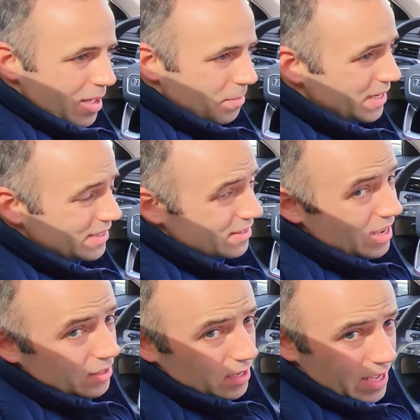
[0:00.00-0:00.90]
But it's
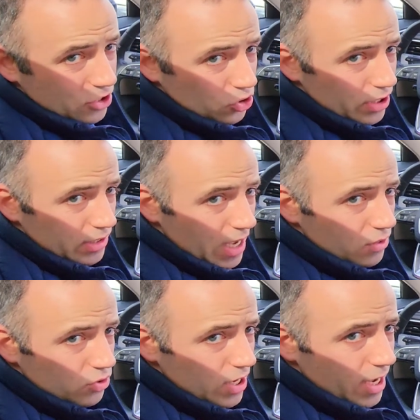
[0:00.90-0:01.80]
not actually
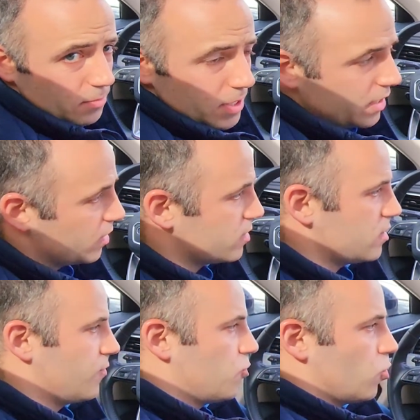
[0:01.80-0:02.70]
downside, because
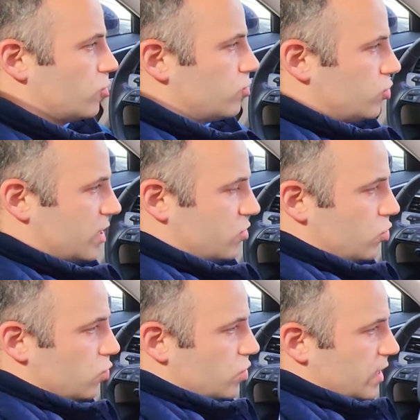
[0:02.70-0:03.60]
if you're just
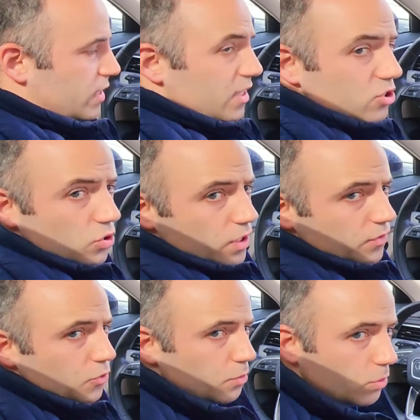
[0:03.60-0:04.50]
using this unit
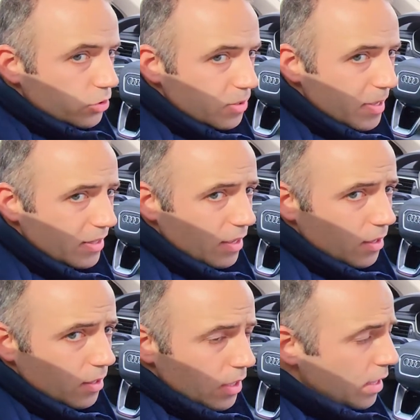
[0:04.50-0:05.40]
for multimedia,